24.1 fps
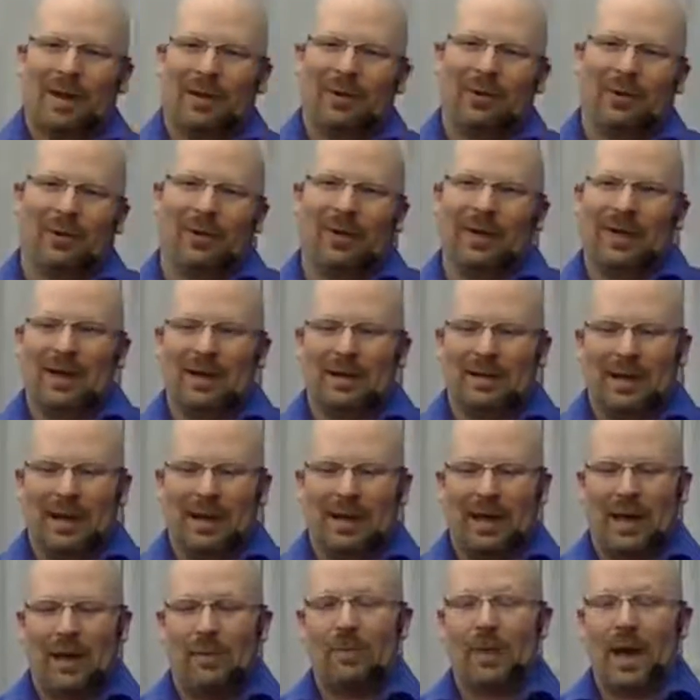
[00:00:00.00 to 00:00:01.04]
know that I
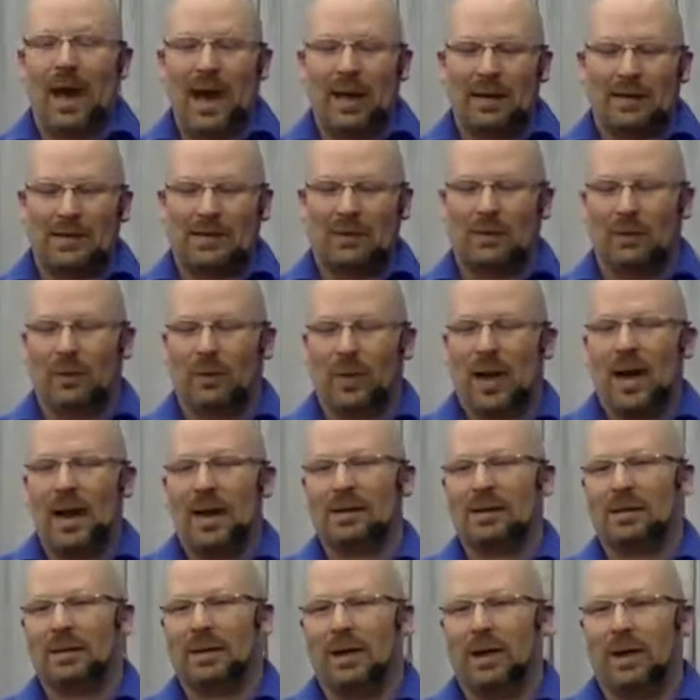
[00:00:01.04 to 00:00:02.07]
came back to
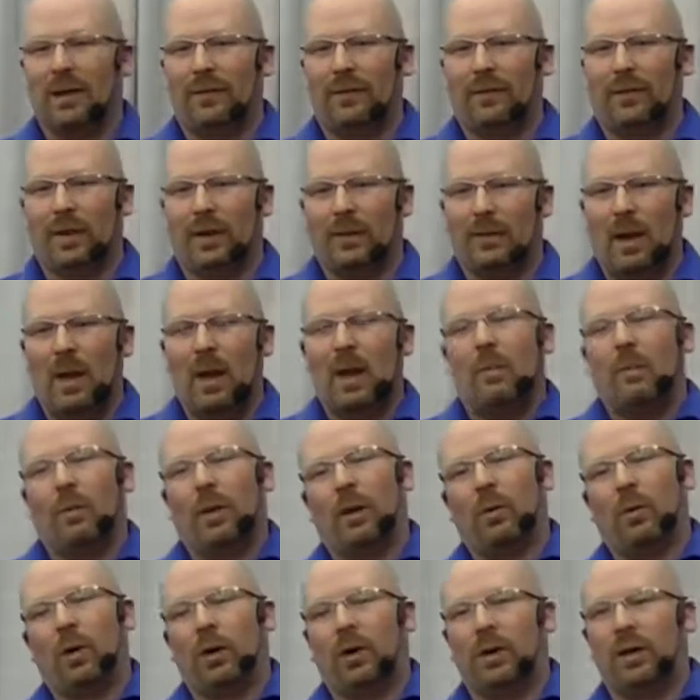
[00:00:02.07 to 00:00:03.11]
past life, but I
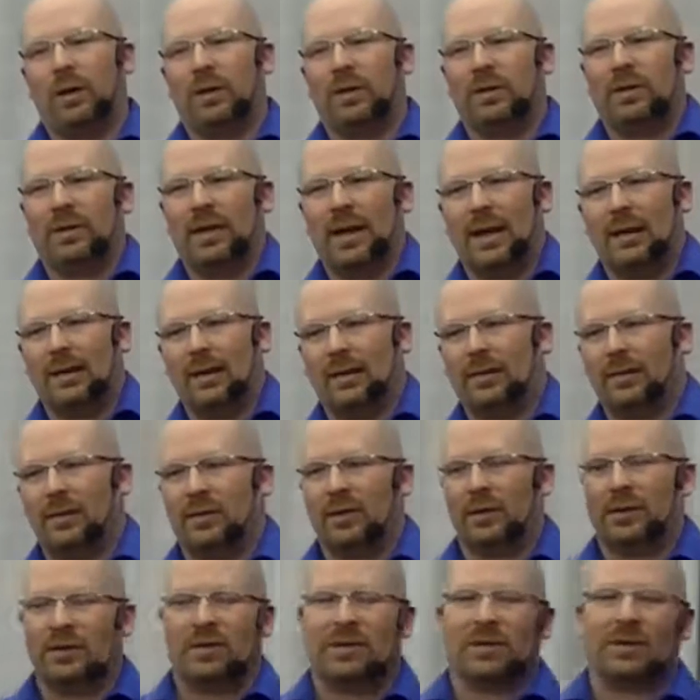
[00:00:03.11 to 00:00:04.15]
want you to understand that
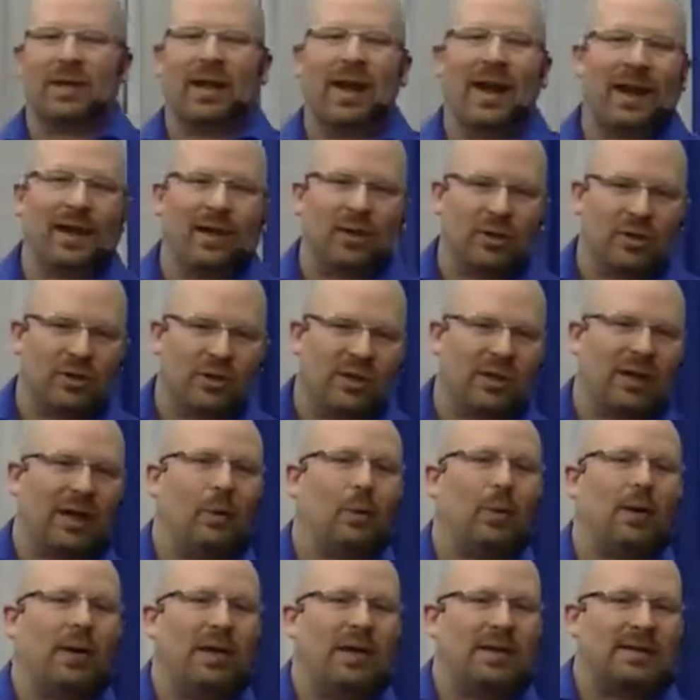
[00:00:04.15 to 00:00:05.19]
there's an energy that
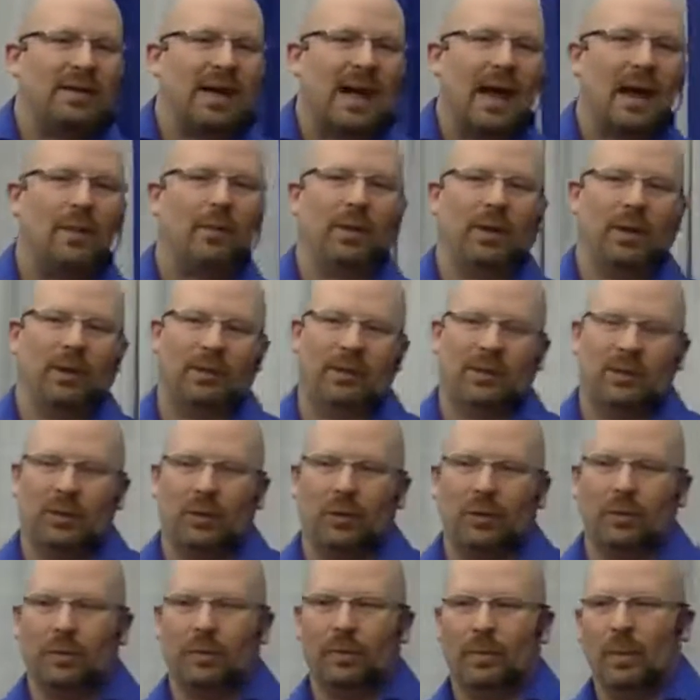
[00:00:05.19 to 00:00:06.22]
we can tap
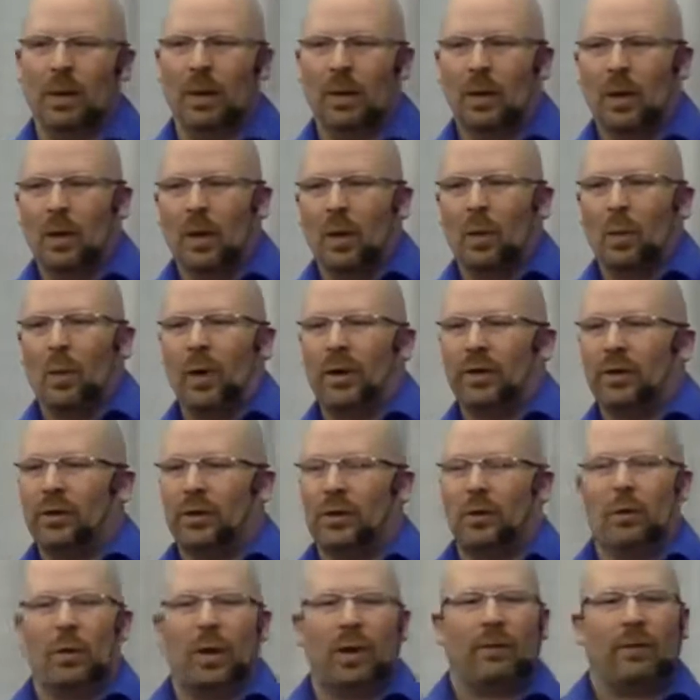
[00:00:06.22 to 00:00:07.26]
into, whether
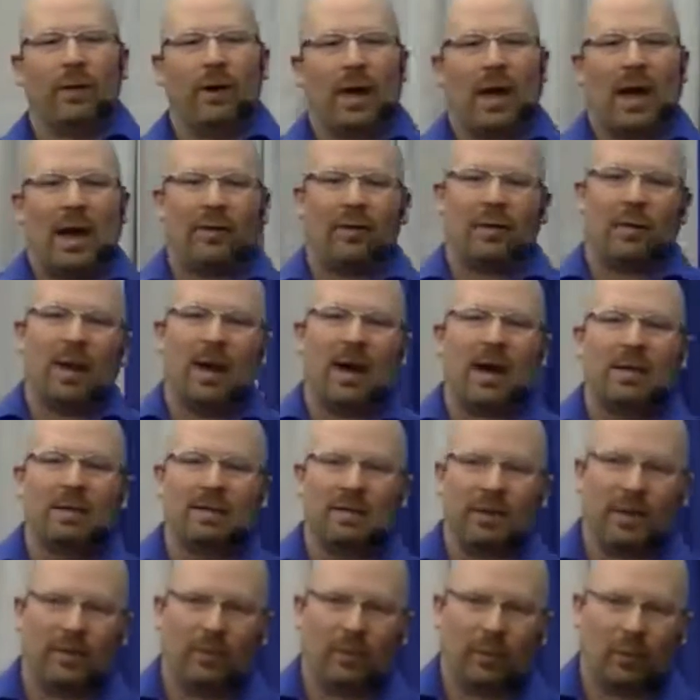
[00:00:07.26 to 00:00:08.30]
you ever have a past
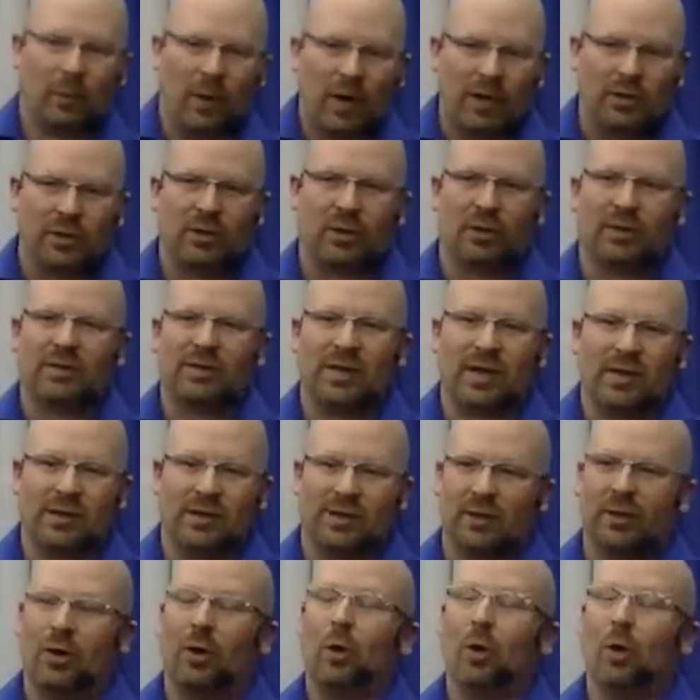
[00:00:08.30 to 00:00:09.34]
life regression
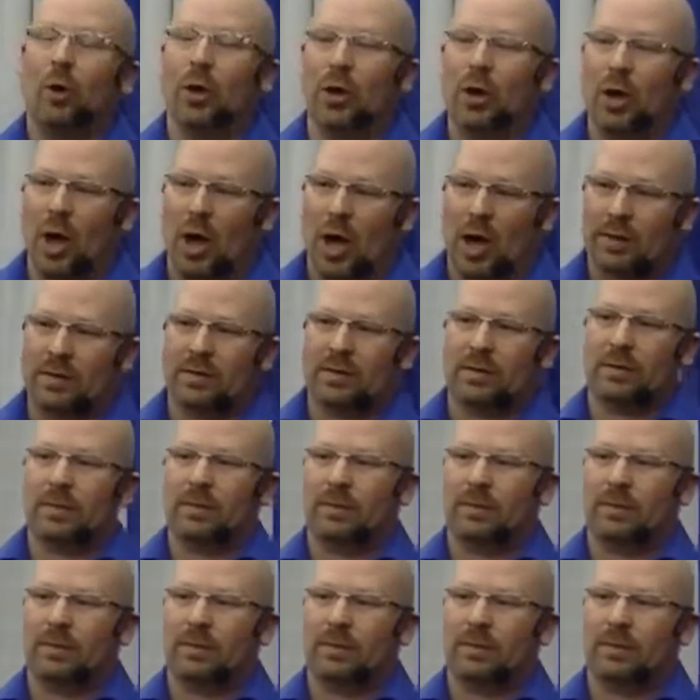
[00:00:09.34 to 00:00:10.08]
session or not.